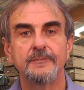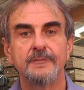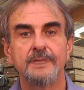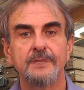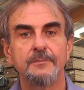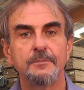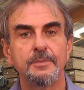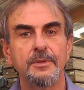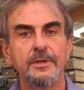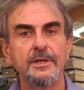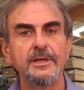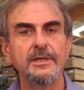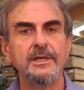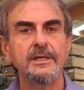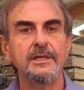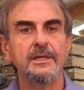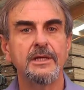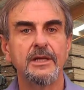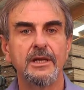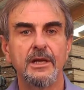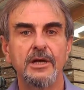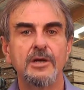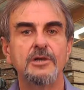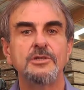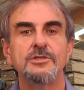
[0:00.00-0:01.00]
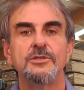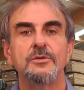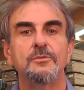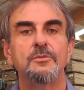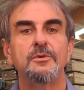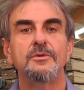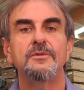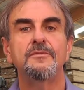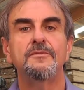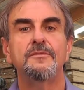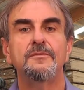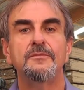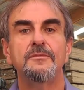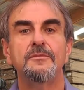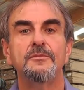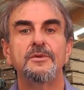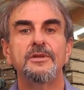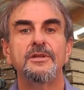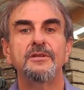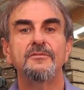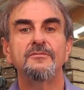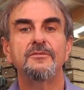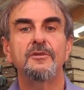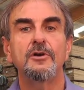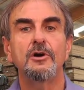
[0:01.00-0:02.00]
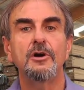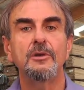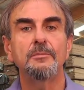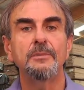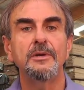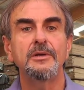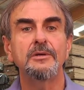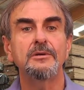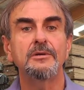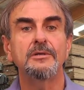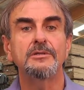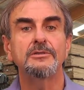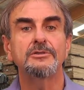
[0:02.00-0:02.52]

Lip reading: complete enclosure with environmental